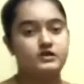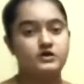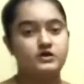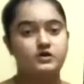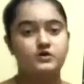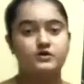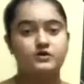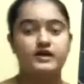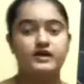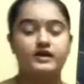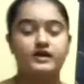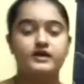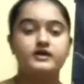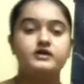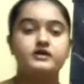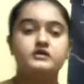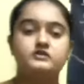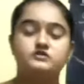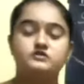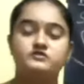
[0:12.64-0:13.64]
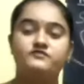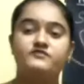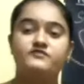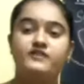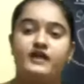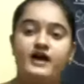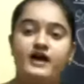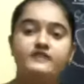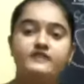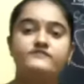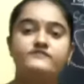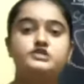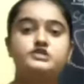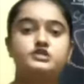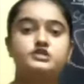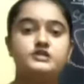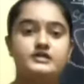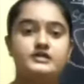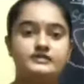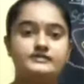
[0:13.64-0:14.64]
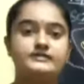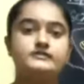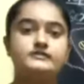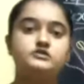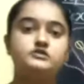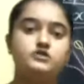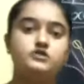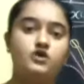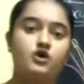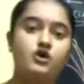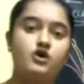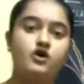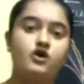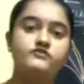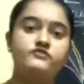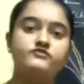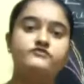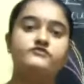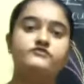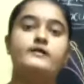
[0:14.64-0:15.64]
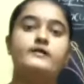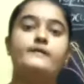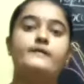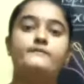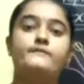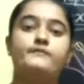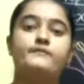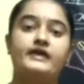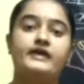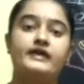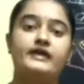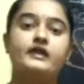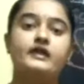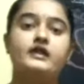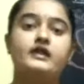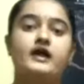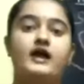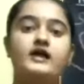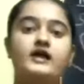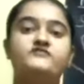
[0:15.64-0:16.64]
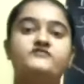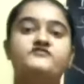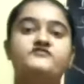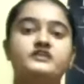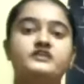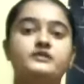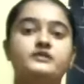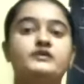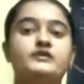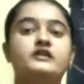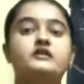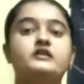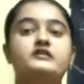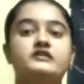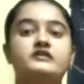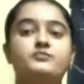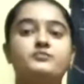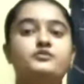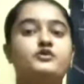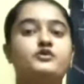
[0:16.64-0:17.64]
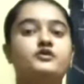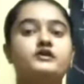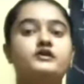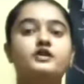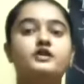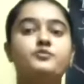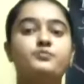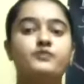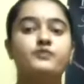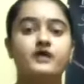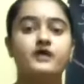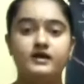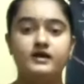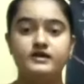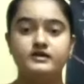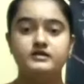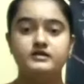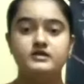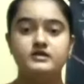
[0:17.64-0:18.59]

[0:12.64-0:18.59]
Okay, so the flower which consists of male and female reproductive part.